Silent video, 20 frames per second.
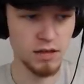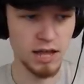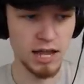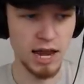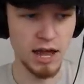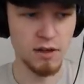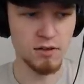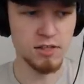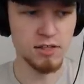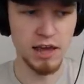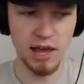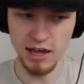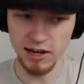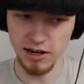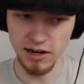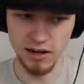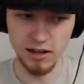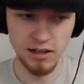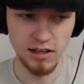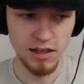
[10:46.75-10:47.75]
An
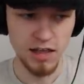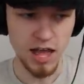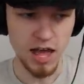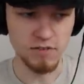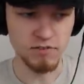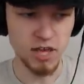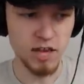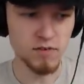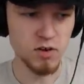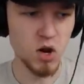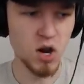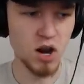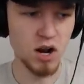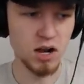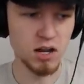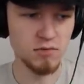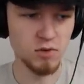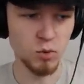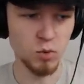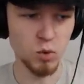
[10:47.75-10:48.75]
outsider. Have you ever
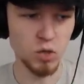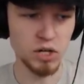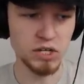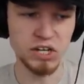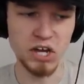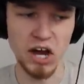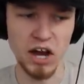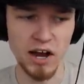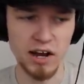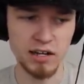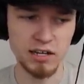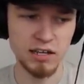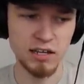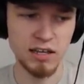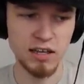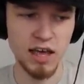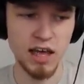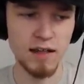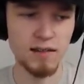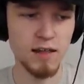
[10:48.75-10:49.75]
heard of a wood heart?
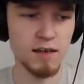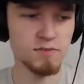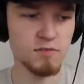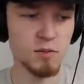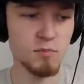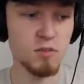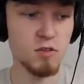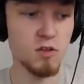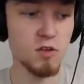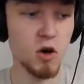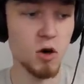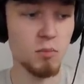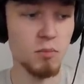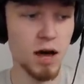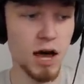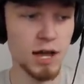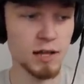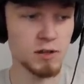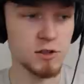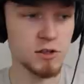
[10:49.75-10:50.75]
I love them so
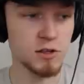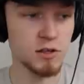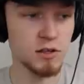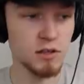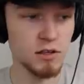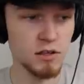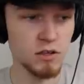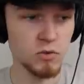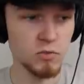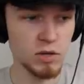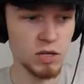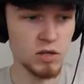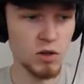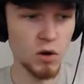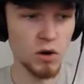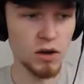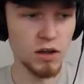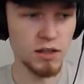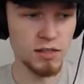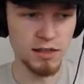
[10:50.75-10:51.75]
much. We
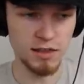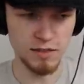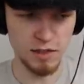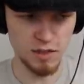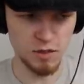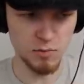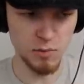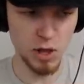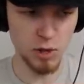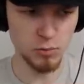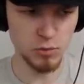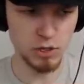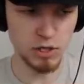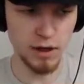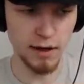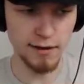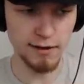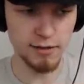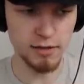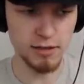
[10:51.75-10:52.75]
Gorons eat the small wood
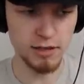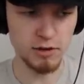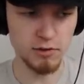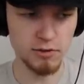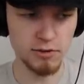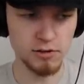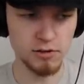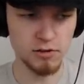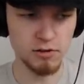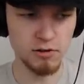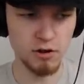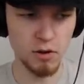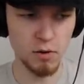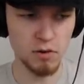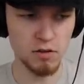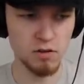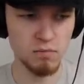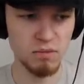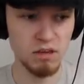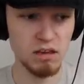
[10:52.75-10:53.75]
hearts in order to grow
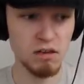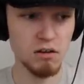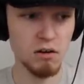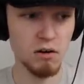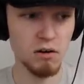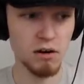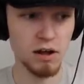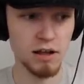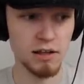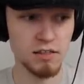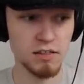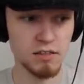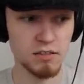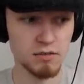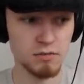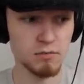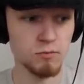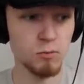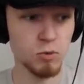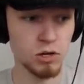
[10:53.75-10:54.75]
into big Gorons.
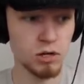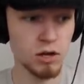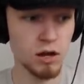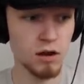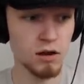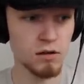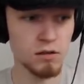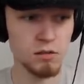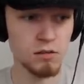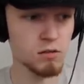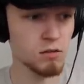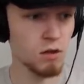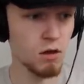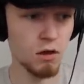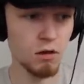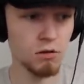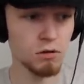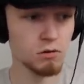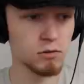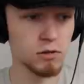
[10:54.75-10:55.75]
Wood hearts?
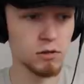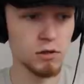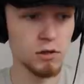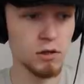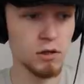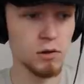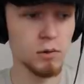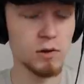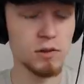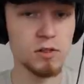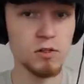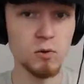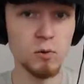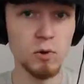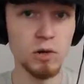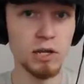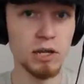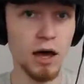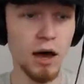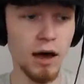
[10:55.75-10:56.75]
No. What's a
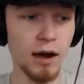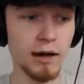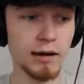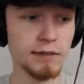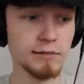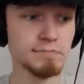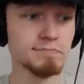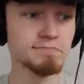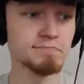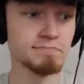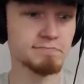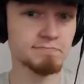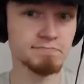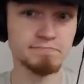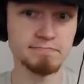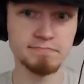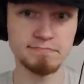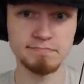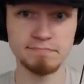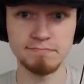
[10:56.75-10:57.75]
wood heart?
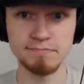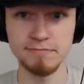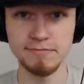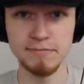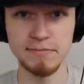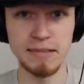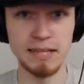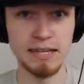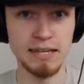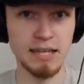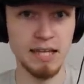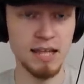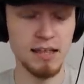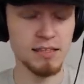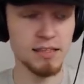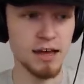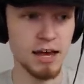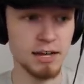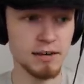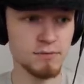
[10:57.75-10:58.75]

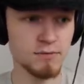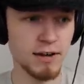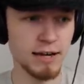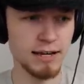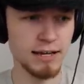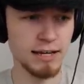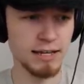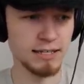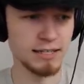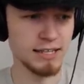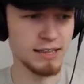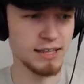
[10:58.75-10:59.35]
It's kind of frightening.